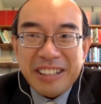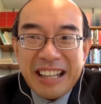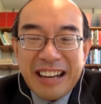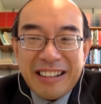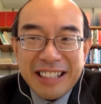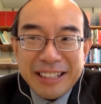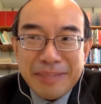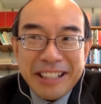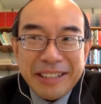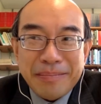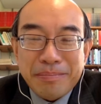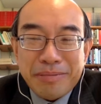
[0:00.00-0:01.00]

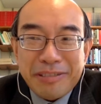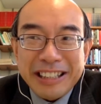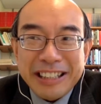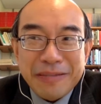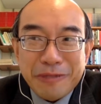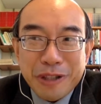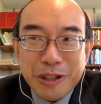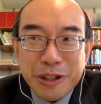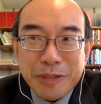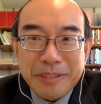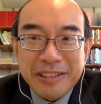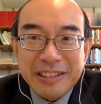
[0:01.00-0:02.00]
charismatic praise and
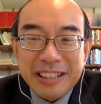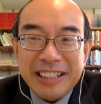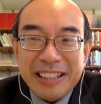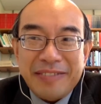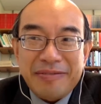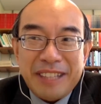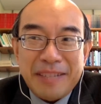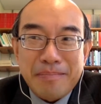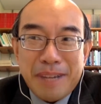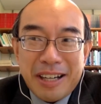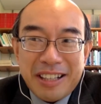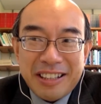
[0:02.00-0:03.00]
worship music, like
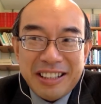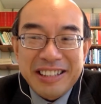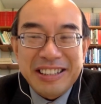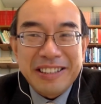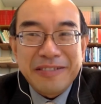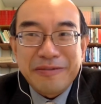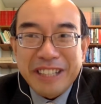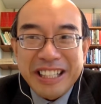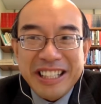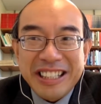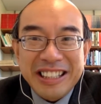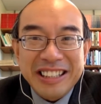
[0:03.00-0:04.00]
Maranatha,
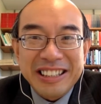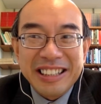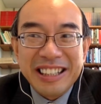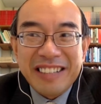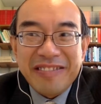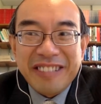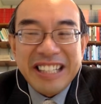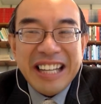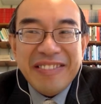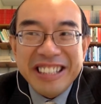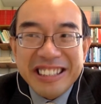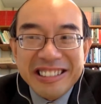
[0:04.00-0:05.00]
Vineyard. We
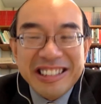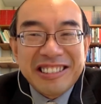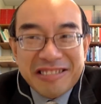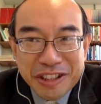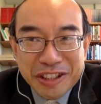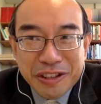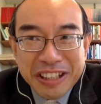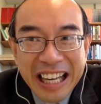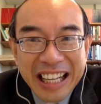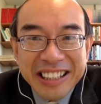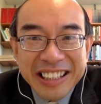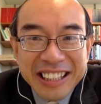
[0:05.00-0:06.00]
never used traditional
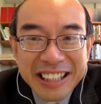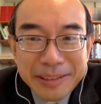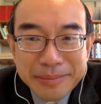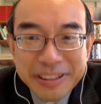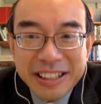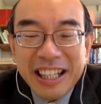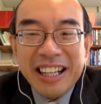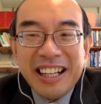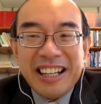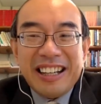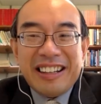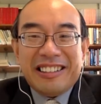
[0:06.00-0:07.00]
Catholic hymns,
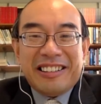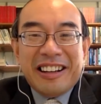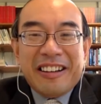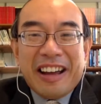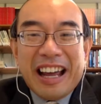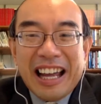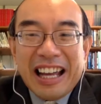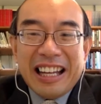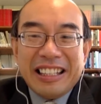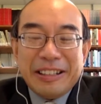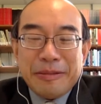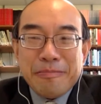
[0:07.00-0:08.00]
you know.
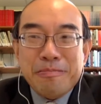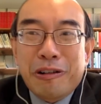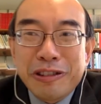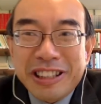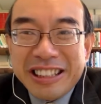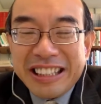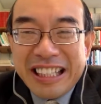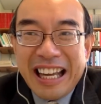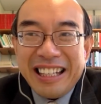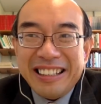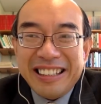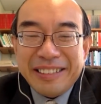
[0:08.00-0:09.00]
And most
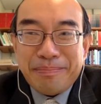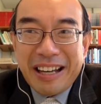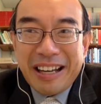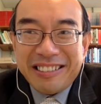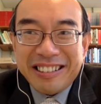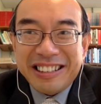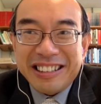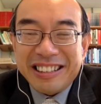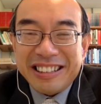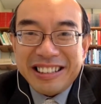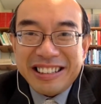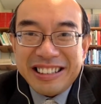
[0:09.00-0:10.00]
Catholic
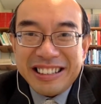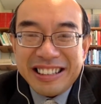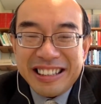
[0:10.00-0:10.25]
parishes